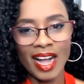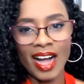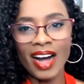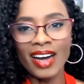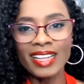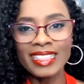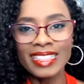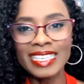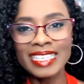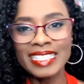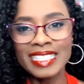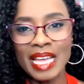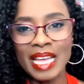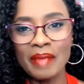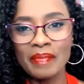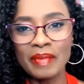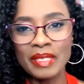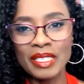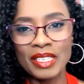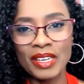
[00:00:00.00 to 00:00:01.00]
On this
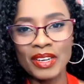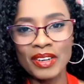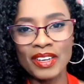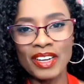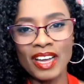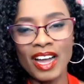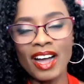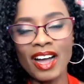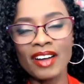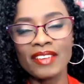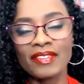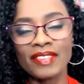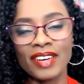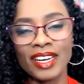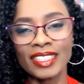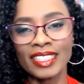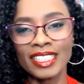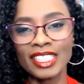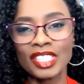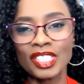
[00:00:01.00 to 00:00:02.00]
episode of
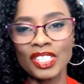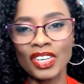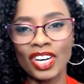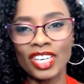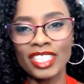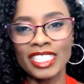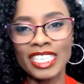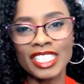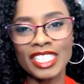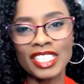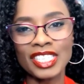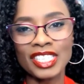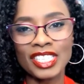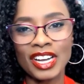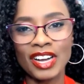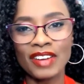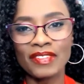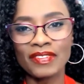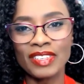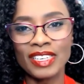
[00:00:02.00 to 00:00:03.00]
Unleash Your Audacious
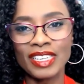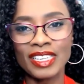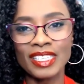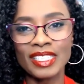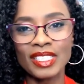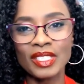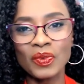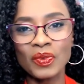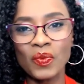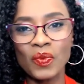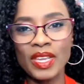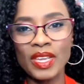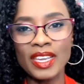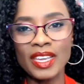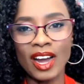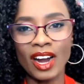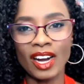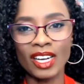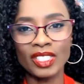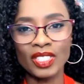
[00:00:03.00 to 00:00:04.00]
Confidence,
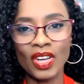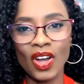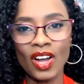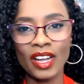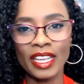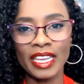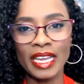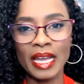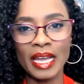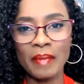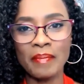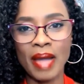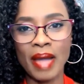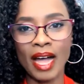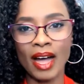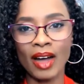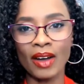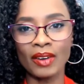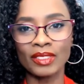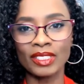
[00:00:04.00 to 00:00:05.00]
we are talking
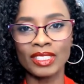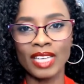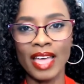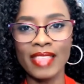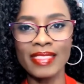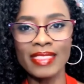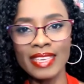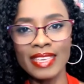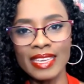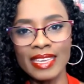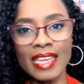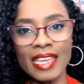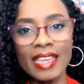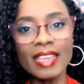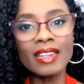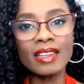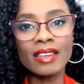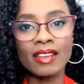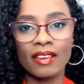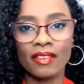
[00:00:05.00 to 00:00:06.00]
about the
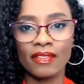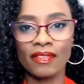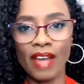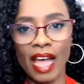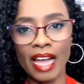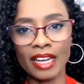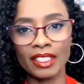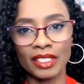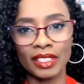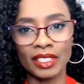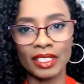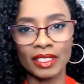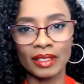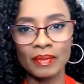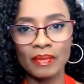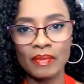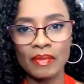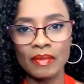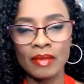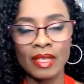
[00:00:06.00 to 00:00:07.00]
it factor.
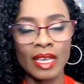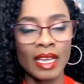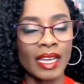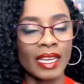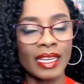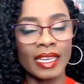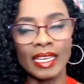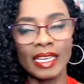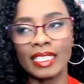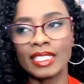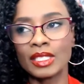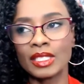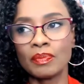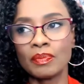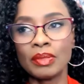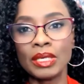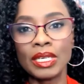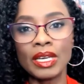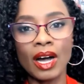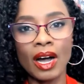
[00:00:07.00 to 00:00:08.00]
It's
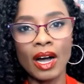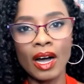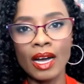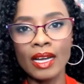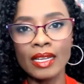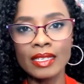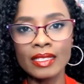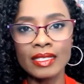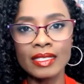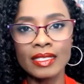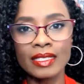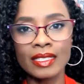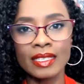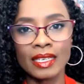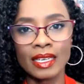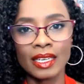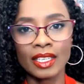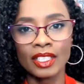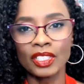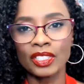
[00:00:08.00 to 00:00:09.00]
beyond
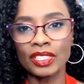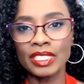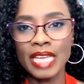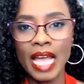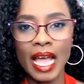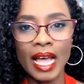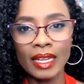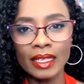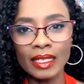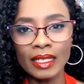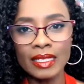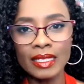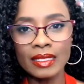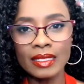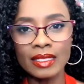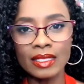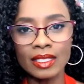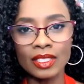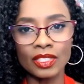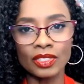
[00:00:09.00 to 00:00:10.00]
your
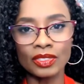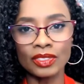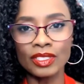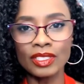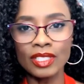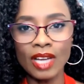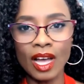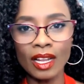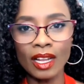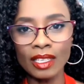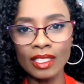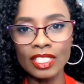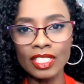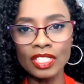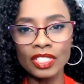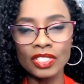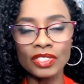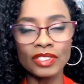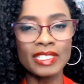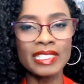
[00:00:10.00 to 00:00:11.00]
talent, your
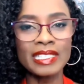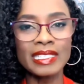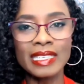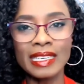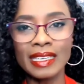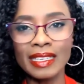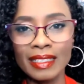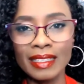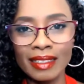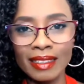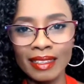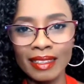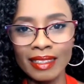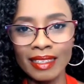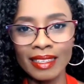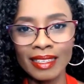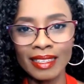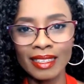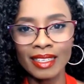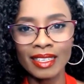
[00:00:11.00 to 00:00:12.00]
knowledge, your
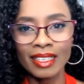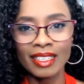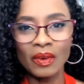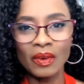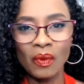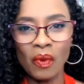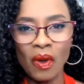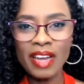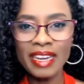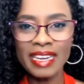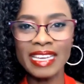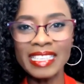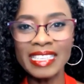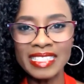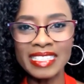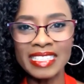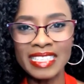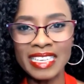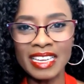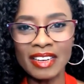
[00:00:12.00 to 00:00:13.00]
skill. What
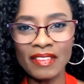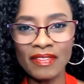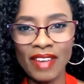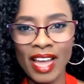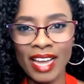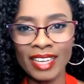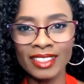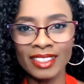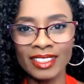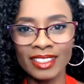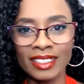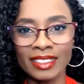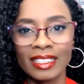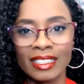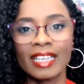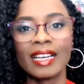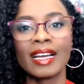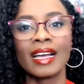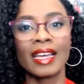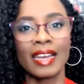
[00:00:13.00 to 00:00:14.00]
is the it factor
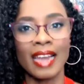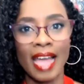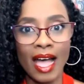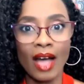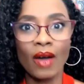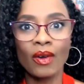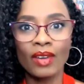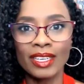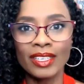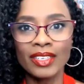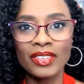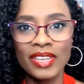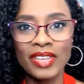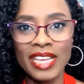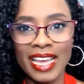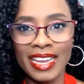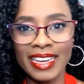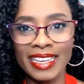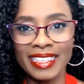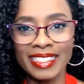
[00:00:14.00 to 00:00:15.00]
and how can you
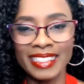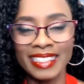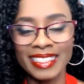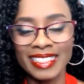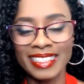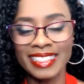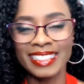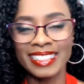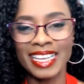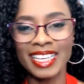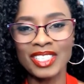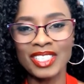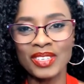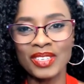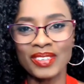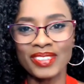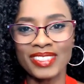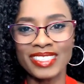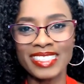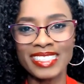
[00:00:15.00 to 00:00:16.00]
get it? Stay
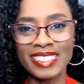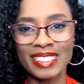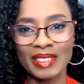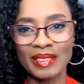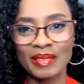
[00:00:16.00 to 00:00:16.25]
tuned.